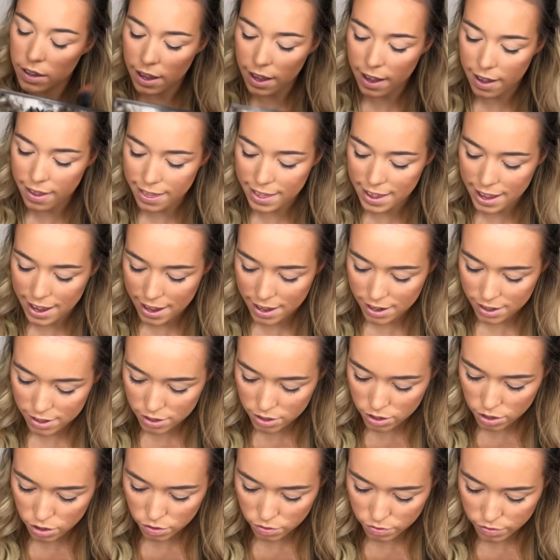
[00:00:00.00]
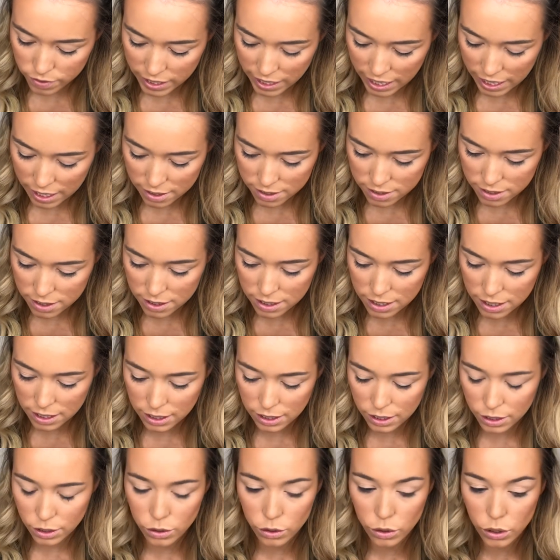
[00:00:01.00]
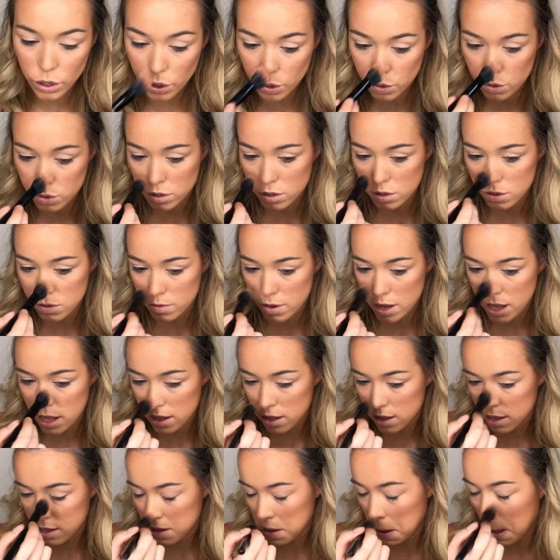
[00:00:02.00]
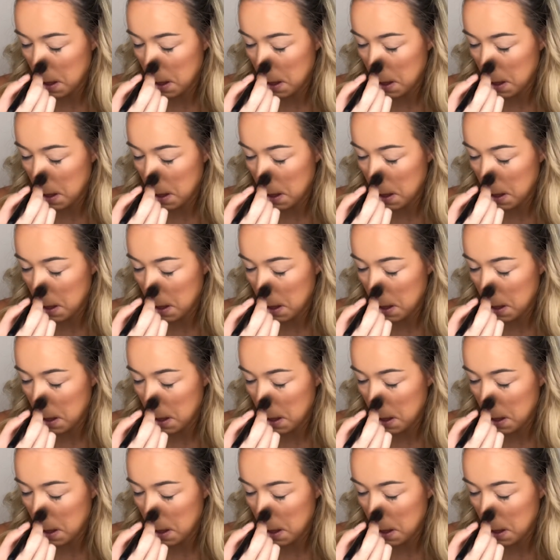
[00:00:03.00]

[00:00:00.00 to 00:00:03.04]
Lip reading: And then don't forget the little nose as well.